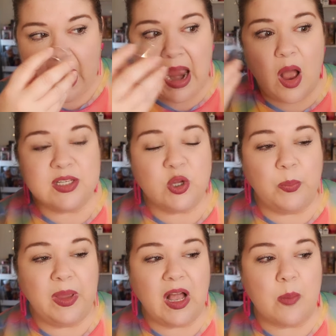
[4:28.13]
I also
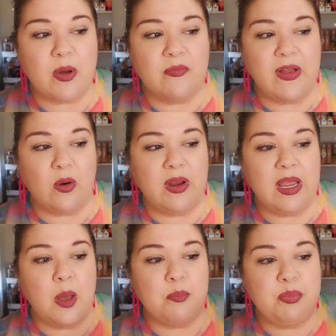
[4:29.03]
pick up a
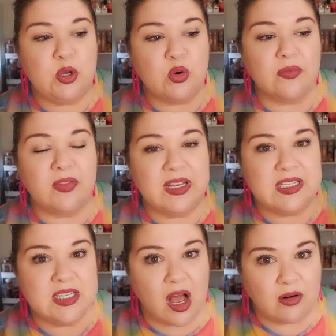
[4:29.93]
very
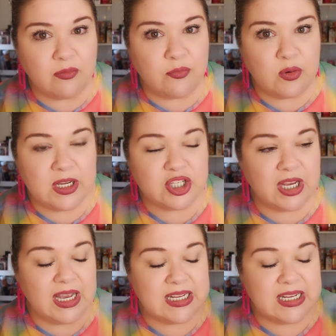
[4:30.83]
beautifully done freesia.